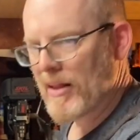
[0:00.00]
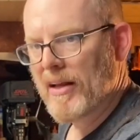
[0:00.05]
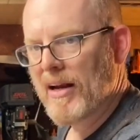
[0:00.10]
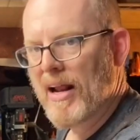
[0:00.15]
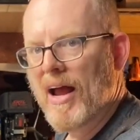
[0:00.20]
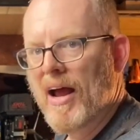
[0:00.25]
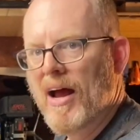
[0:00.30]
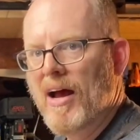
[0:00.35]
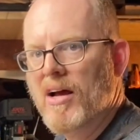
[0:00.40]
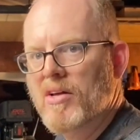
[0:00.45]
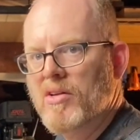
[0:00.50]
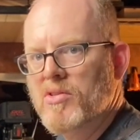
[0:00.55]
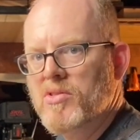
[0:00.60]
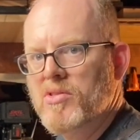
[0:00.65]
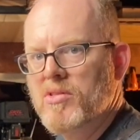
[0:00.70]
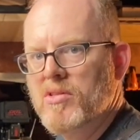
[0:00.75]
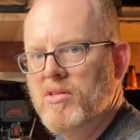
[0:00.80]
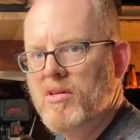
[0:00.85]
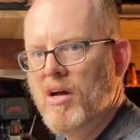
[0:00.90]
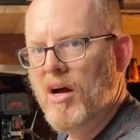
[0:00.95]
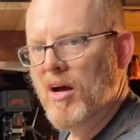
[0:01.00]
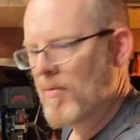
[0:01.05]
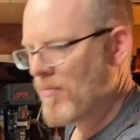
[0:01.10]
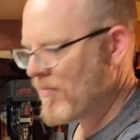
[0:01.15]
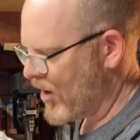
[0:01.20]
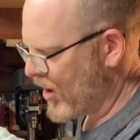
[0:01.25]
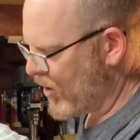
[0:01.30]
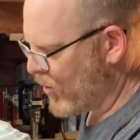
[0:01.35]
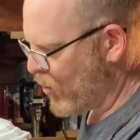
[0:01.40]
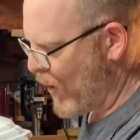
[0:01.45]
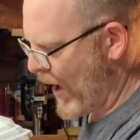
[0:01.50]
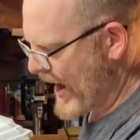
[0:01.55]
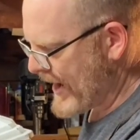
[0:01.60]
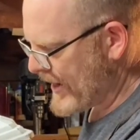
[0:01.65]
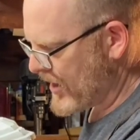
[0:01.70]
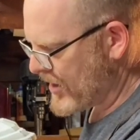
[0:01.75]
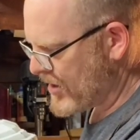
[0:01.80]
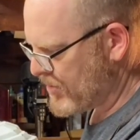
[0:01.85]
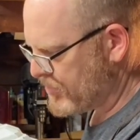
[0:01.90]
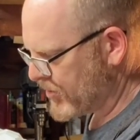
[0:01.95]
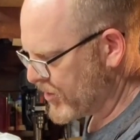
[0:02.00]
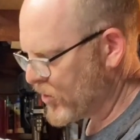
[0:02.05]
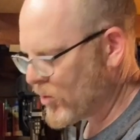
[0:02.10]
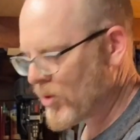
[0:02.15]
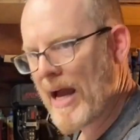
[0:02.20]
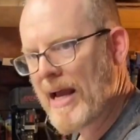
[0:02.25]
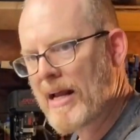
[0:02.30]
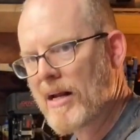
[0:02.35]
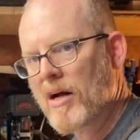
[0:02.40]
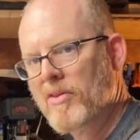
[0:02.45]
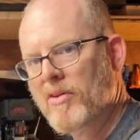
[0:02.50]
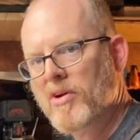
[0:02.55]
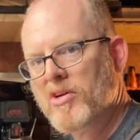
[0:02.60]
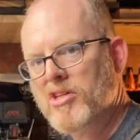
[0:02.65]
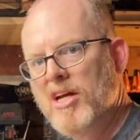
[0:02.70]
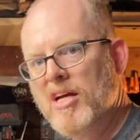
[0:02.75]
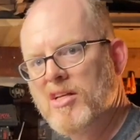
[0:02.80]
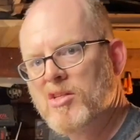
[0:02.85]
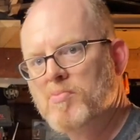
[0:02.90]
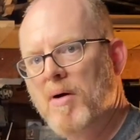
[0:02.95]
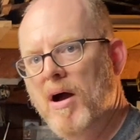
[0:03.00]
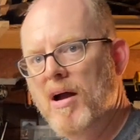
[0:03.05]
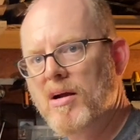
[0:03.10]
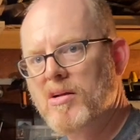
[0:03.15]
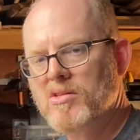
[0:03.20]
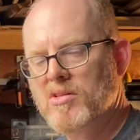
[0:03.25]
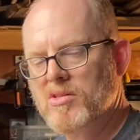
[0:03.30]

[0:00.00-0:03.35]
has a white and a blue light on their chest box,